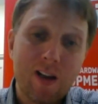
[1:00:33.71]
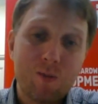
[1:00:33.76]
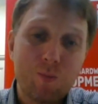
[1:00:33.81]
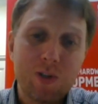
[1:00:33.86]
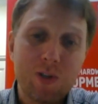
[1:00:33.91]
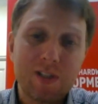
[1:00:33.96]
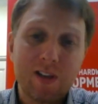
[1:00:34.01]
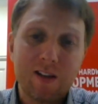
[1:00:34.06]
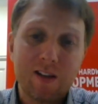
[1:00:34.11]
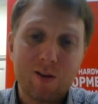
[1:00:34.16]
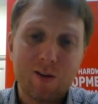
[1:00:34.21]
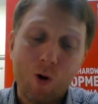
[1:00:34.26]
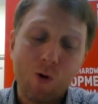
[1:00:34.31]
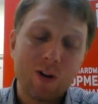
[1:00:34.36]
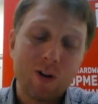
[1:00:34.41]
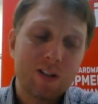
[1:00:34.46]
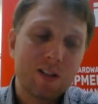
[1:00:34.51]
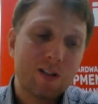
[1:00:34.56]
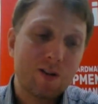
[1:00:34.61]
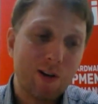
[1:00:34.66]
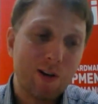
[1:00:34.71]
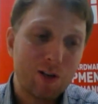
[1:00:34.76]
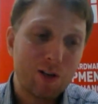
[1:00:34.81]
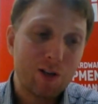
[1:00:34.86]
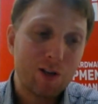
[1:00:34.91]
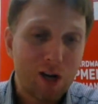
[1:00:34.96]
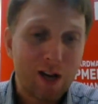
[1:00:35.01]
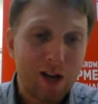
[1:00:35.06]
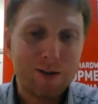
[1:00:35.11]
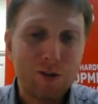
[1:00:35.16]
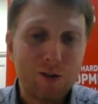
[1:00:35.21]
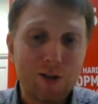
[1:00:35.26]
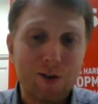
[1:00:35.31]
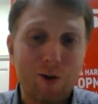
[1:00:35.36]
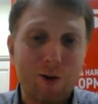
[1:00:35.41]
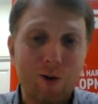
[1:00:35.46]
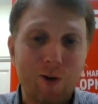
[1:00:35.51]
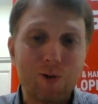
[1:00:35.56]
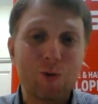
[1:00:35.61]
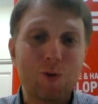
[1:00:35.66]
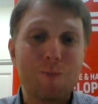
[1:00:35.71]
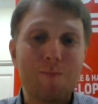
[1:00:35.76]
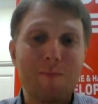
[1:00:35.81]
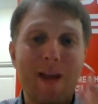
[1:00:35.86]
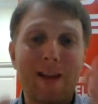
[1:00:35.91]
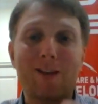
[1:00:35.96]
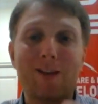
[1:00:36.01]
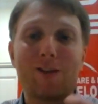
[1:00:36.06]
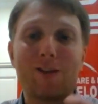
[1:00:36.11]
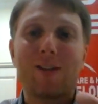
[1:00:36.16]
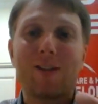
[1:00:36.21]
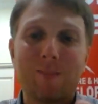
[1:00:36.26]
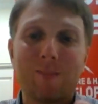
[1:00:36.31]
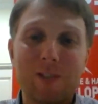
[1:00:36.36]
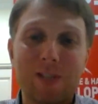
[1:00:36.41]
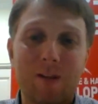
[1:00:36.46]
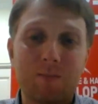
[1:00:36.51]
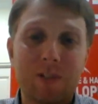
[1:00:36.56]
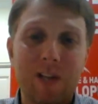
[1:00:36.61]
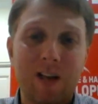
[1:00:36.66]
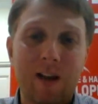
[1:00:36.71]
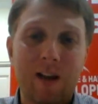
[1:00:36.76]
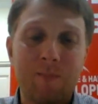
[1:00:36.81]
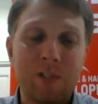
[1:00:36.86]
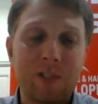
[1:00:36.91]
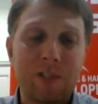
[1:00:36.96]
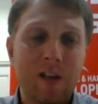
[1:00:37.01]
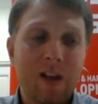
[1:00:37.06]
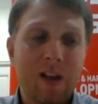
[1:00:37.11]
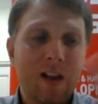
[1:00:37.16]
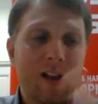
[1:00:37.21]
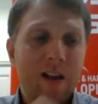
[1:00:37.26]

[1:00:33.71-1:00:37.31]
And we said, oh, it's quite challenging also to manage them sometimes.